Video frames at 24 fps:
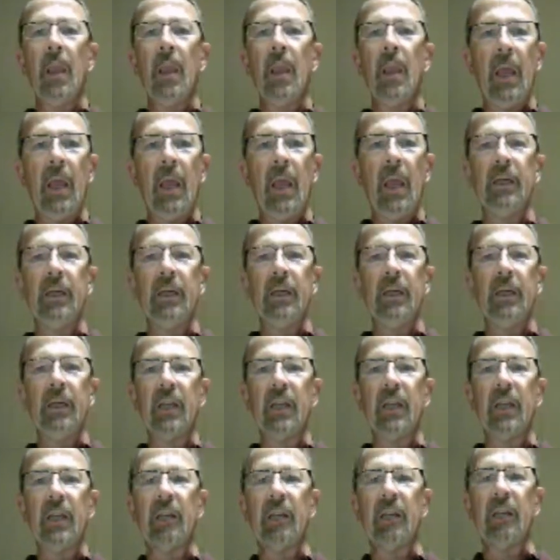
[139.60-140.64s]
is I
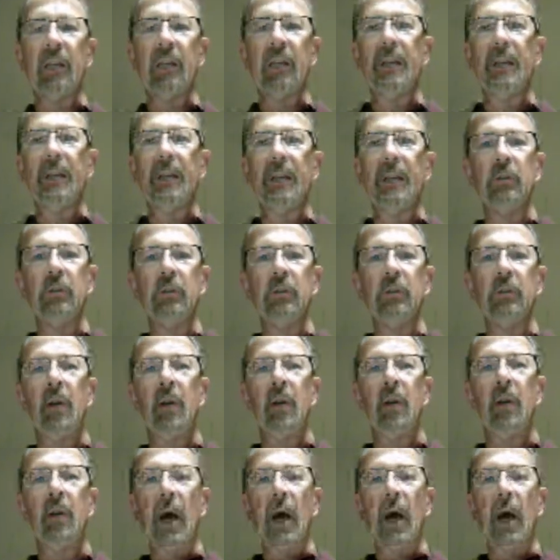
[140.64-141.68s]
like to
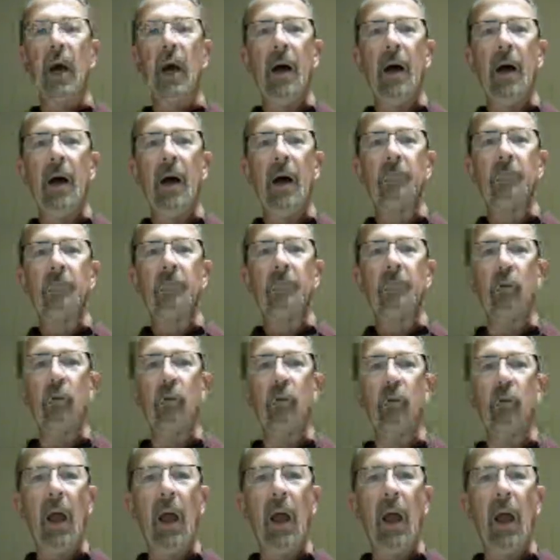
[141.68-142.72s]
do it
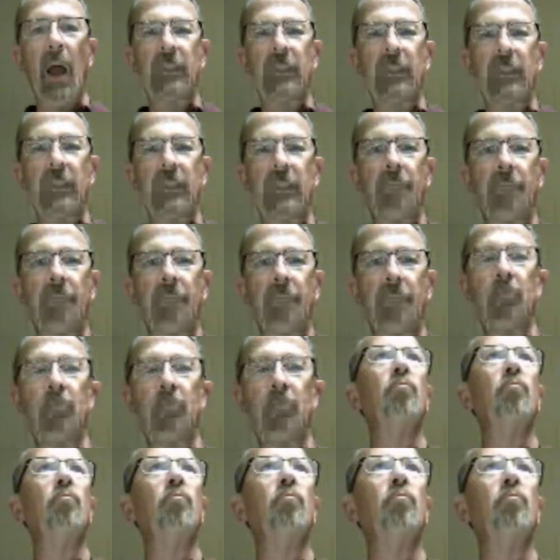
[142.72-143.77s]
on a separate
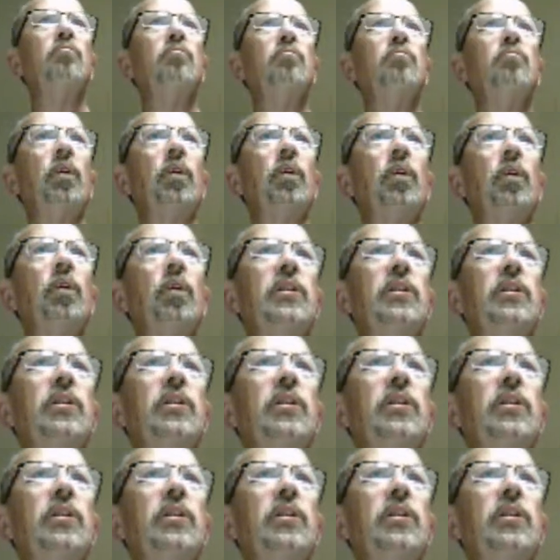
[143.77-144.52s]
worksheet.